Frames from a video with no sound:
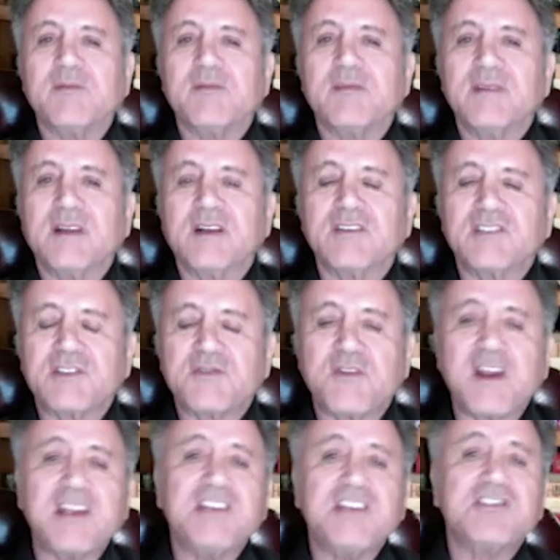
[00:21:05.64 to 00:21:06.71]
He goes, Is
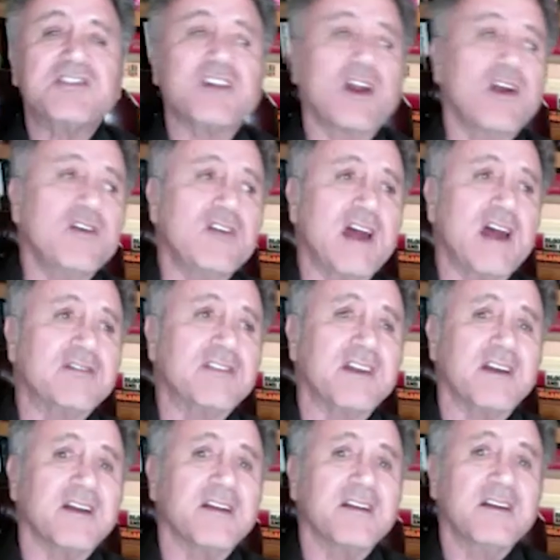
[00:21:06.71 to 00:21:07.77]
Frankie Stallone out
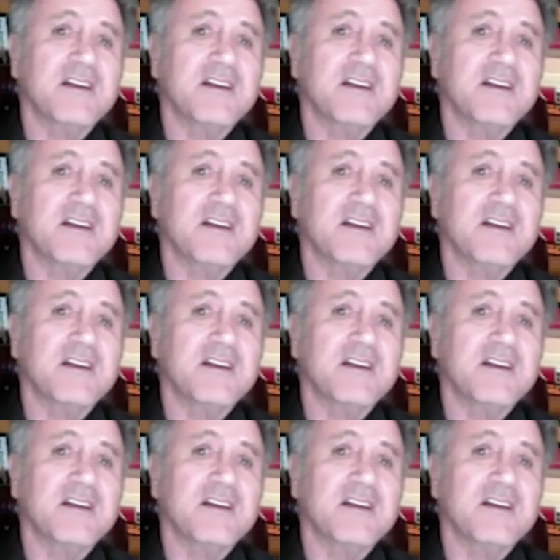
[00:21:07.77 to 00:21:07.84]
there?